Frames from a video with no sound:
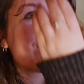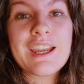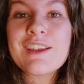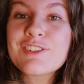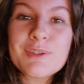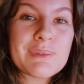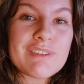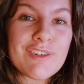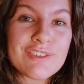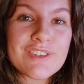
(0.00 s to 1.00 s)
It has so many
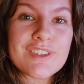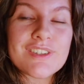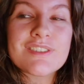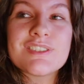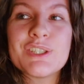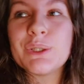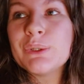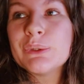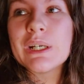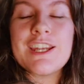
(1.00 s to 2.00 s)
references
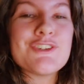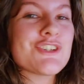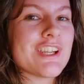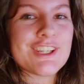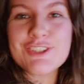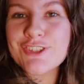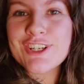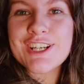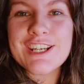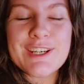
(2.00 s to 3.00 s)
to ancient
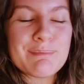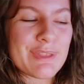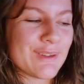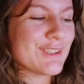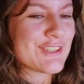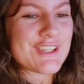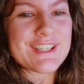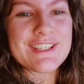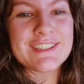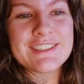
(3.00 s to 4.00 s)
history,
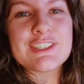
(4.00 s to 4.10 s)
mythology,